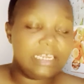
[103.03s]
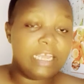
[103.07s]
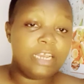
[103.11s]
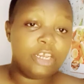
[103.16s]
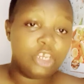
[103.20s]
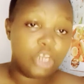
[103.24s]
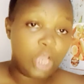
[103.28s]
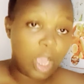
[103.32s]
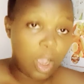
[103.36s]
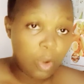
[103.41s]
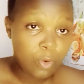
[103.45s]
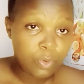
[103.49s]
and
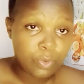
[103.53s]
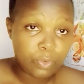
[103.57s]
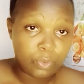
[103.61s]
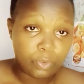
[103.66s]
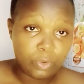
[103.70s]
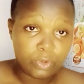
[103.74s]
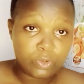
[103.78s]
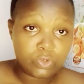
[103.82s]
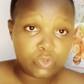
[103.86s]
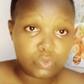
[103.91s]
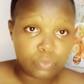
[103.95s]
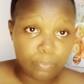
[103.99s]
how you're
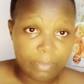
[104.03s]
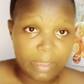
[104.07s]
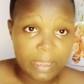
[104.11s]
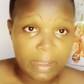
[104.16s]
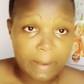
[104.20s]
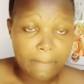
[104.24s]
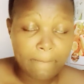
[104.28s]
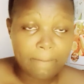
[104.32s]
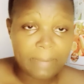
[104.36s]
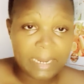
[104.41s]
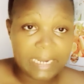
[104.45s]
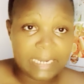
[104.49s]
going to
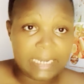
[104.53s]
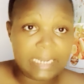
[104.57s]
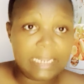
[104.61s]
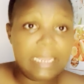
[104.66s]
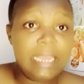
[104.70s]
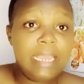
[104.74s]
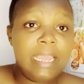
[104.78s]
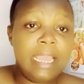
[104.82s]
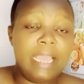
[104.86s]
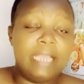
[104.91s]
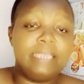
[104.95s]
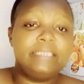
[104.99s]
make money
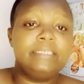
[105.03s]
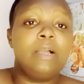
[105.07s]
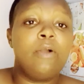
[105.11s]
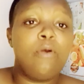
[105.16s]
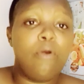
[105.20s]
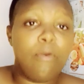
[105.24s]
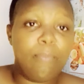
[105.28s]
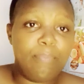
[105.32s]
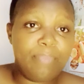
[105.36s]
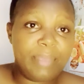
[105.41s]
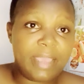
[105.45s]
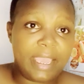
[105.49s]
as a
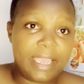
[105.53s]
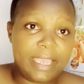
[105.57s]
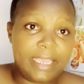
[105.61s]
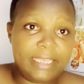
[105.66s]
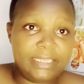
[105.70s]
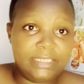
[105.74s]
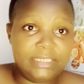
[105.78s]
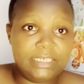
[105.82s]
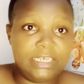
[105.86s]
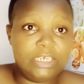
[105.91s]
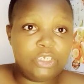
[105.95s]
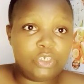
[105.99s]
Acopia
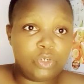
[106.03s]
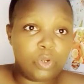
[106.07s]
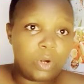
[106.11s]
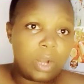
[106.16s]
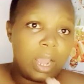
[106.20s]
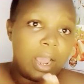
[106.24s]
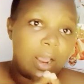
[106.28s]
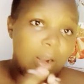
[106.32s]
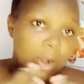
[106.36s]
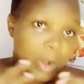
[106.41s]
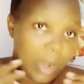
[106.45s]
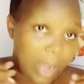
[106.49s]
agent
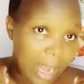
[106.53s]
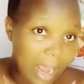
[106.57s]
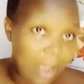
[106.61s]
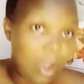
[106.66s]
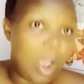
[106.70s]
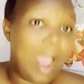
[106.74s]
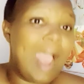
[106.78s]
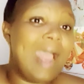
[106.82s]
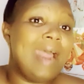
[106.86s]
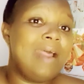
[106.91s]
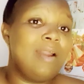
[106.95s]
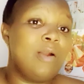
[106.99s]

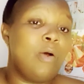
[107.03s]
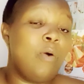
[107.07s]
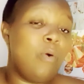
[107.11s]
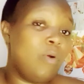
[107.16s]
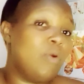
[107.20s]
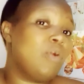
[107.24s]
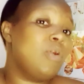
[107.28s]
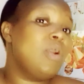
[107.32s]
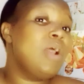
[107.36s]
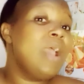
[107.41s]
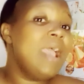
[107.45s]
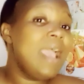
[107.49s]

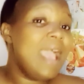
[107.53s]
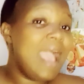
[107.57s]
or